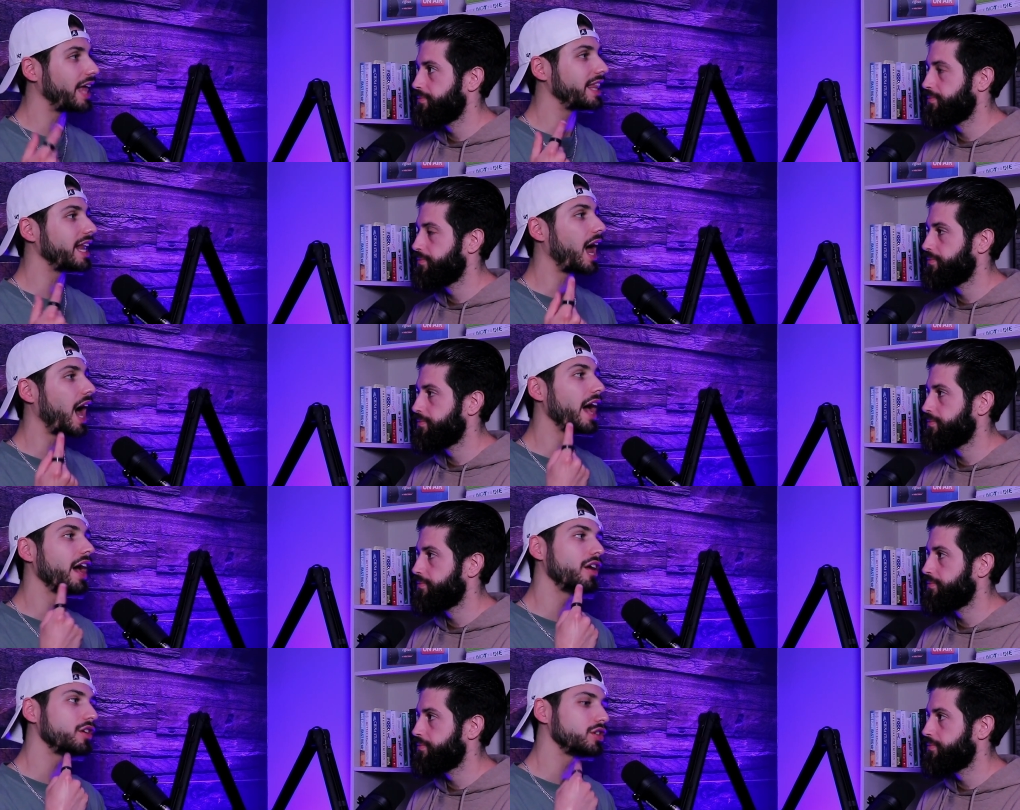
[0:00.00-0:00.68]
Speaker 1: And then
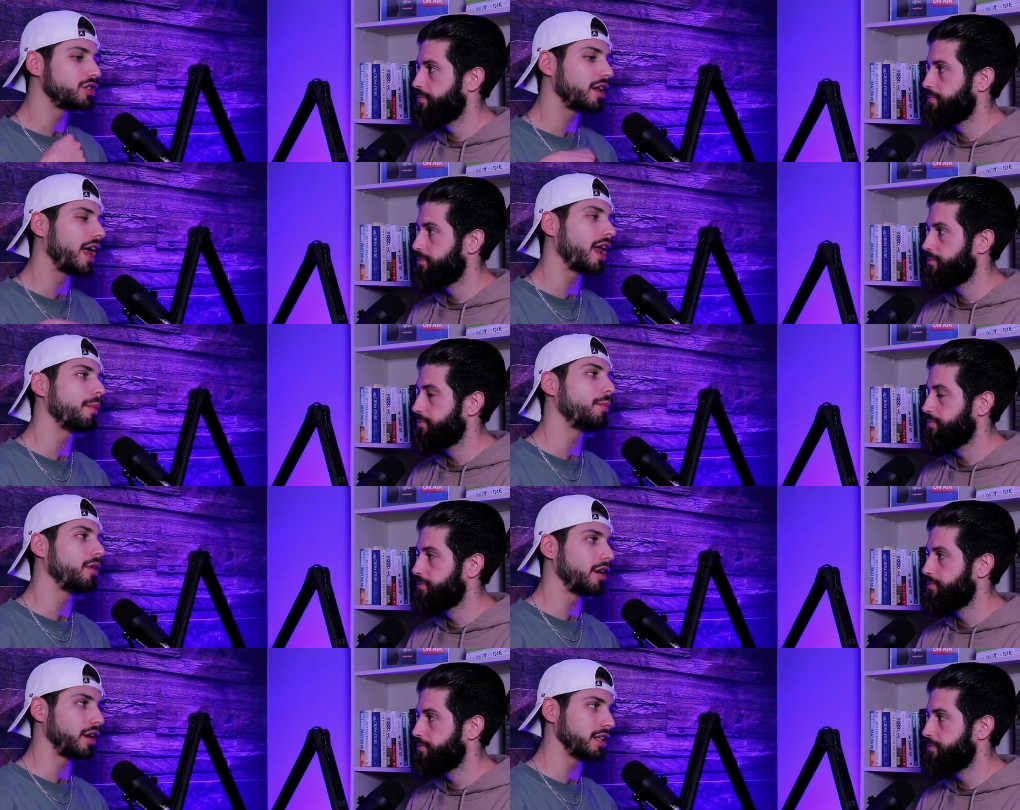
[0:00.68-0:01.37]
I understood how to
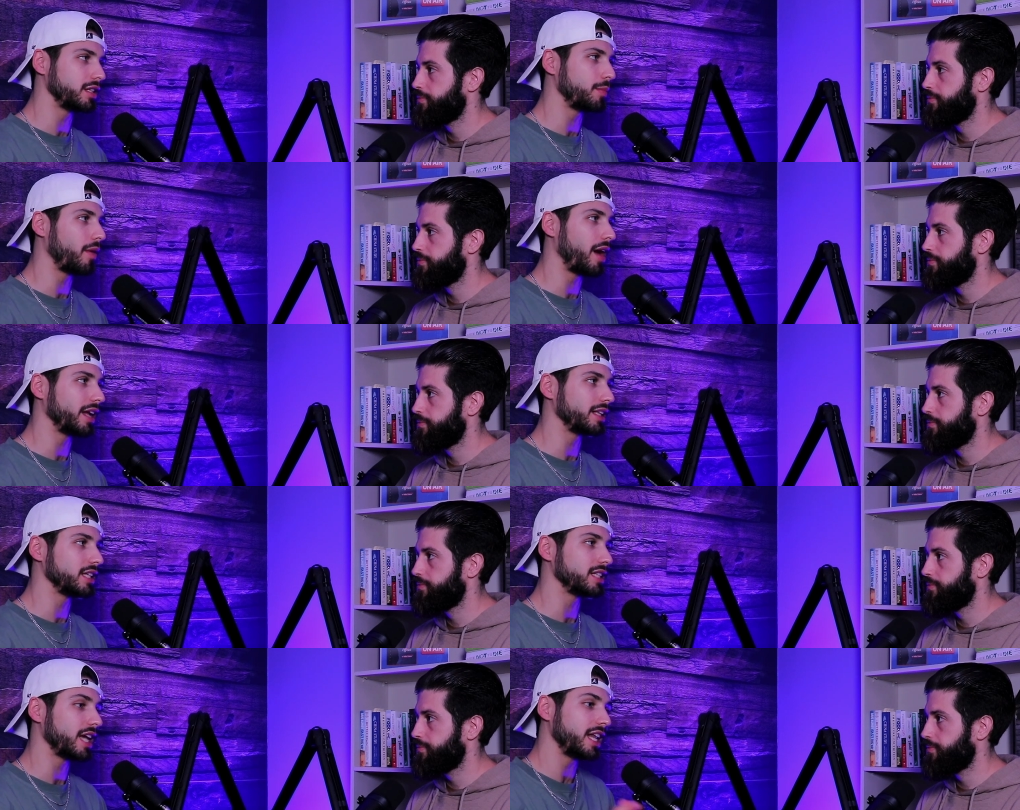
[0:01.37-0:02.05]
put it into
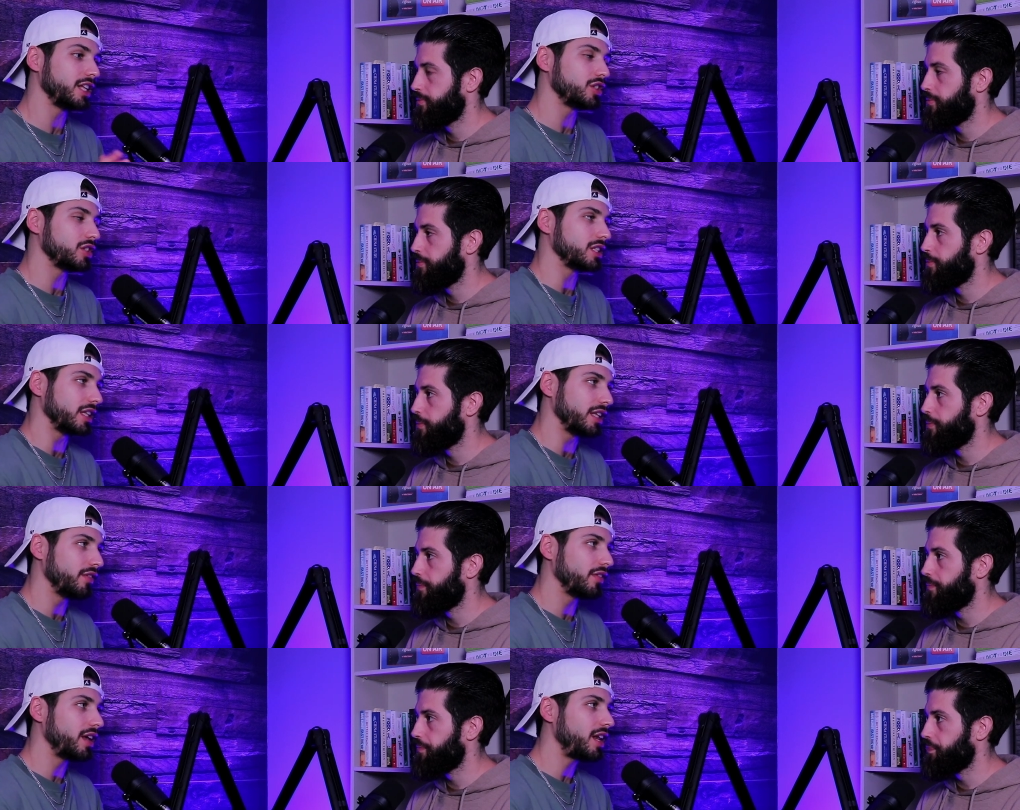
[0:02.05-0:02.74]
practice. I didn't just
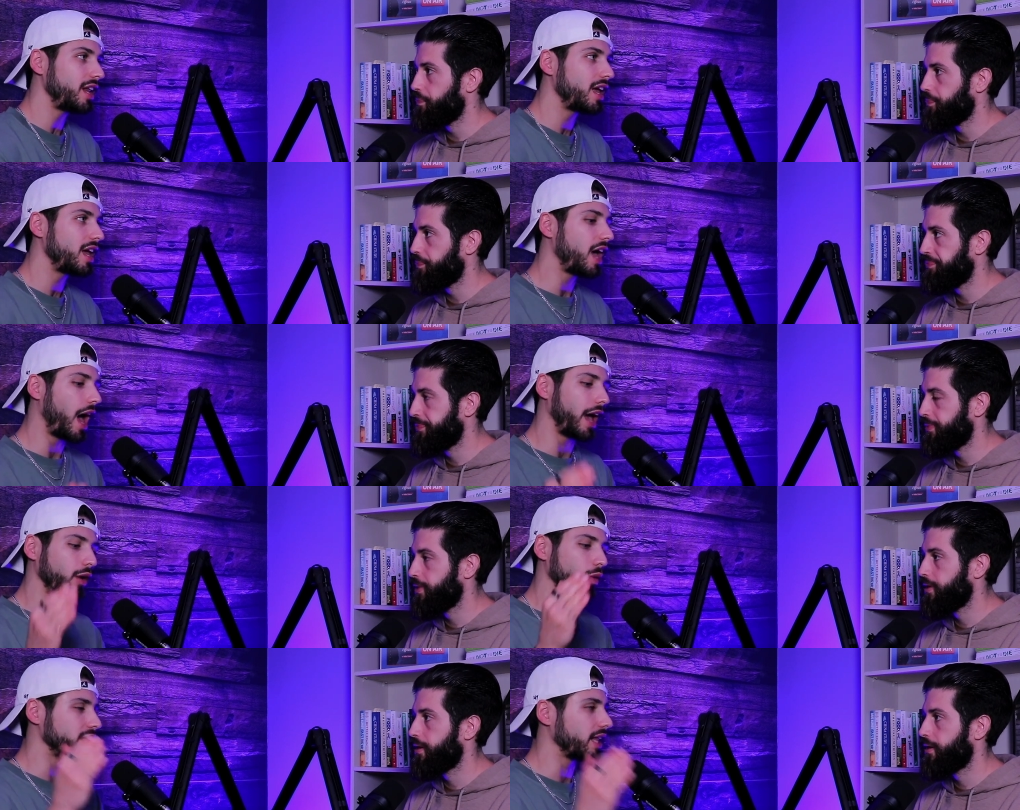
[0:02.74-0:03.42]
leave it, I
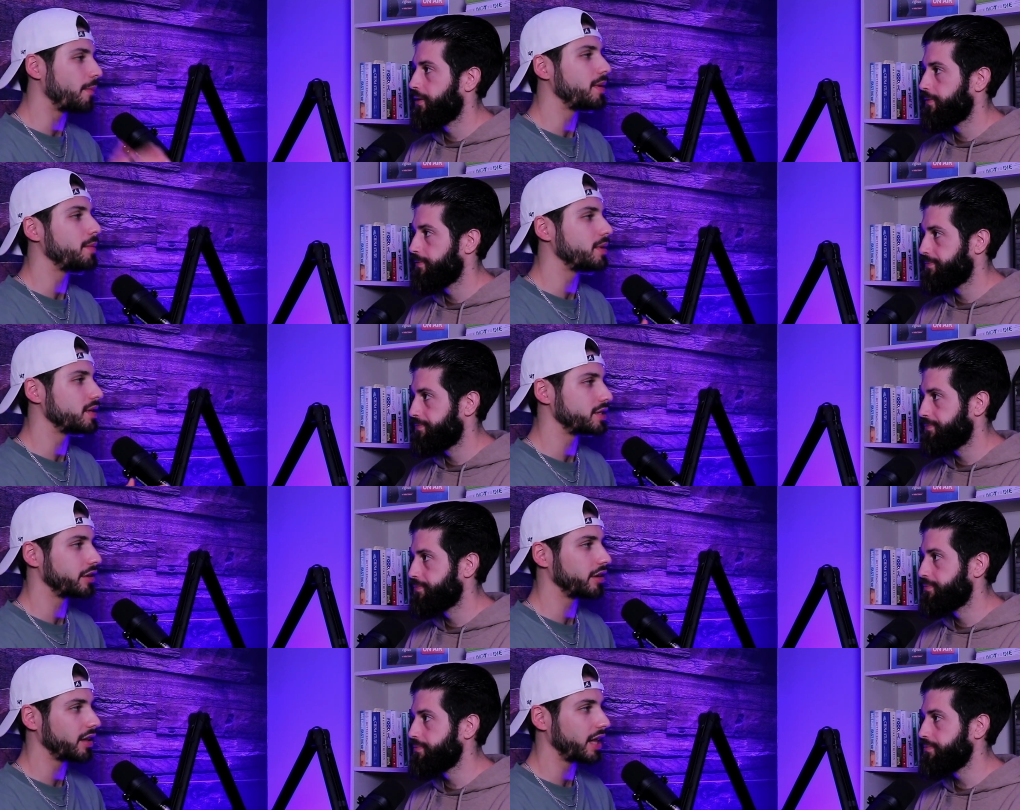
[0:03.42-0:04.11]
go, let me
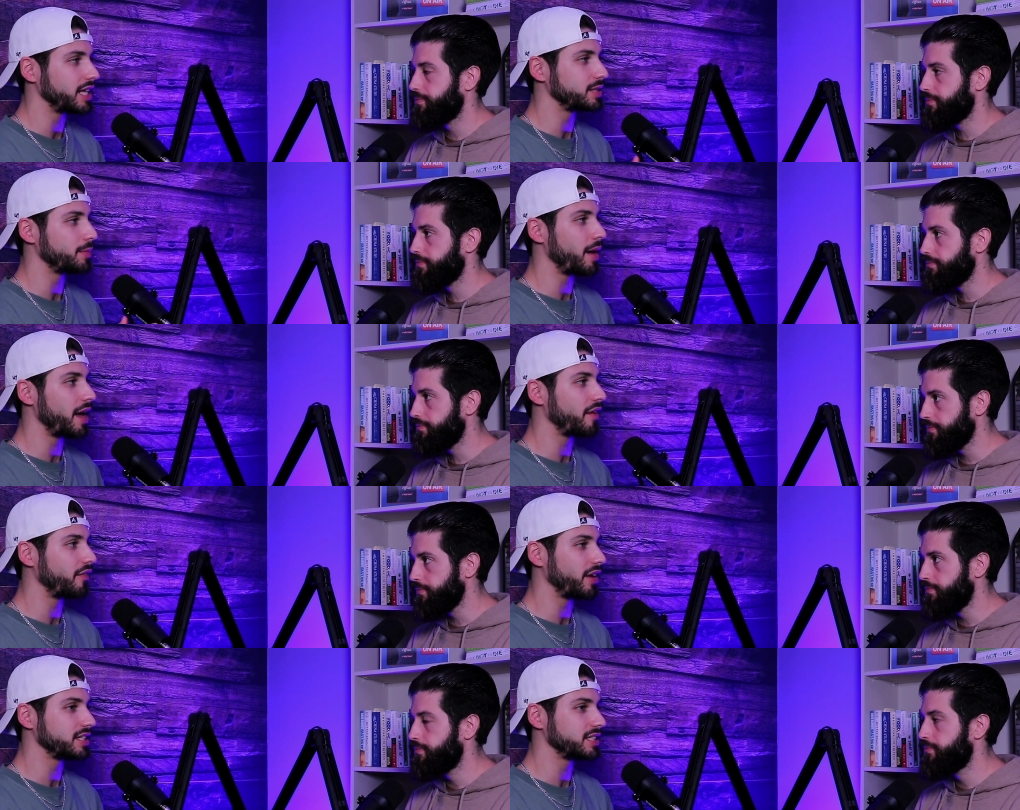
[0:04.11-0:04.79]
materialize and
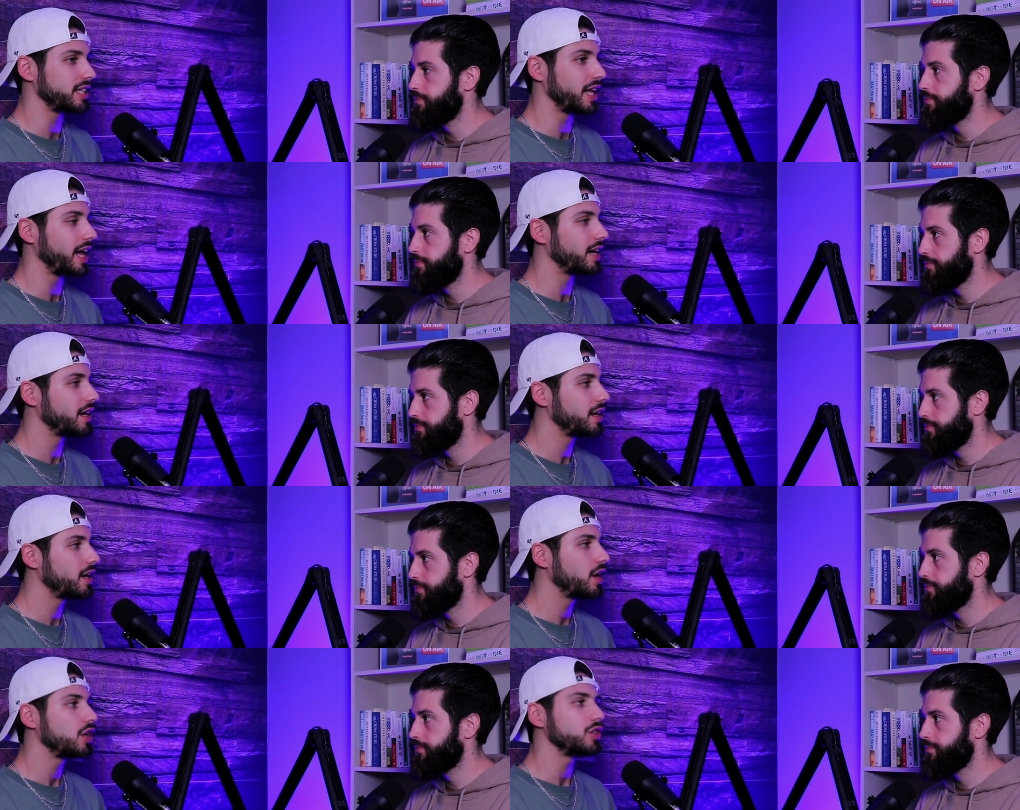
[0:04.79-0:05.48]
manifest
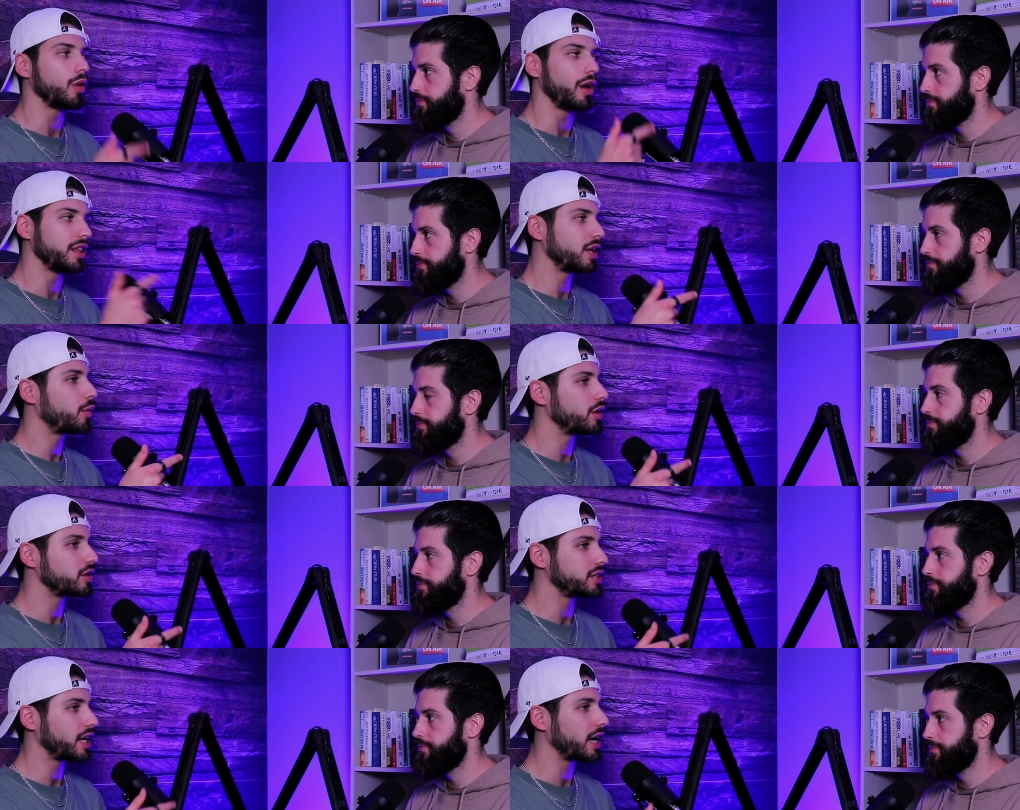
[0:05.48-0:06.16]
that. So I think what
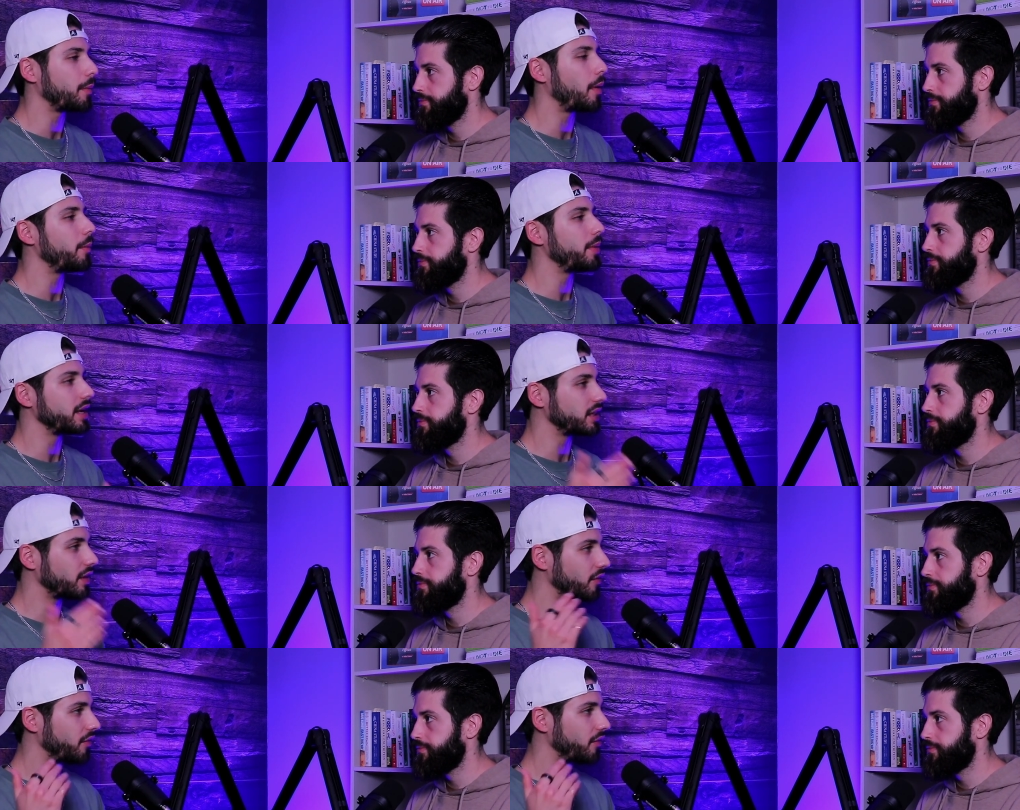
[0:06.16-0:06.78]
you're saying about being the